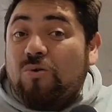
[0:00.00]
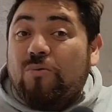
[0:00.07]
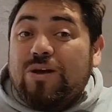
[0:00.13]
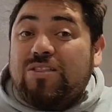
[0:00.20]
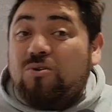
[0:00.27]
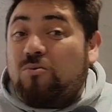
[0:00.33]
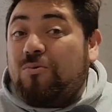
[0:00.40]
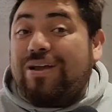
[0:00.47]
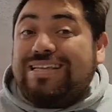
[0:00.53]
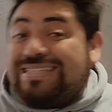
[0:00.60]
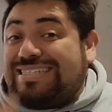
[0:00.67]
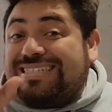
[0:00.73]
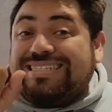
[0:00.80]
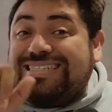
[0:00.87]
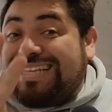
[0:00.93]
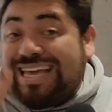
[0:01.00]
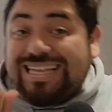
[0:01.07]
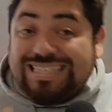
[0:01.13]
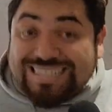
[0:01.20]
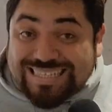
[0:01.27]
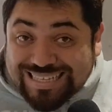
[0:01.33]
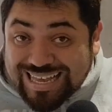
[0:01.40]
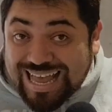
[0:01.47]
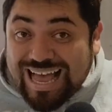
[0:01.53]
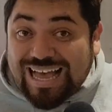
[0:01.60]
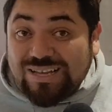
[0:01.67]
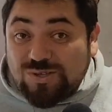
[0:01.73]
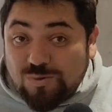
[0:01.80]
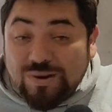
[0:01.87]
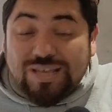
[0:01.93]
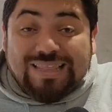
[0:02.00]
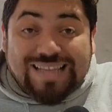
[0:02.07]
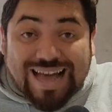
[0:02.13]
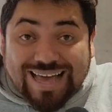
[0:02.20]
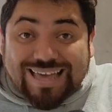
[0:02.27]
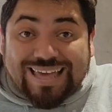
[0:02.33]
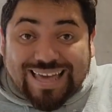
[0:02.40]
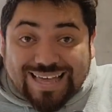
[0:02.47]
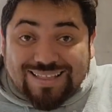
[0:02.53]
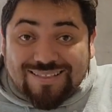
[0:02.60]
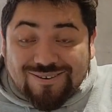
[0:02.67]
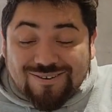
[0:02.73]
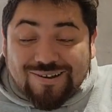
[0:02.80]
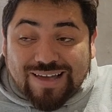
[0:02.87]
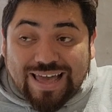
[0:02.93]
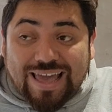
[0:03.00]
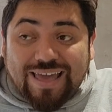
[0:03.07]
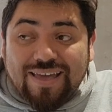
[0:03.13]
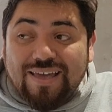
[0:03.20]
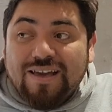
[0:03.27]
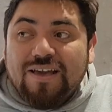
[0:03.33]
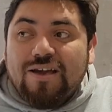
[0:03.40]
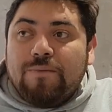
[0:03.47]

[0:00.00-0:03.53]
with receipts as we like it, okay?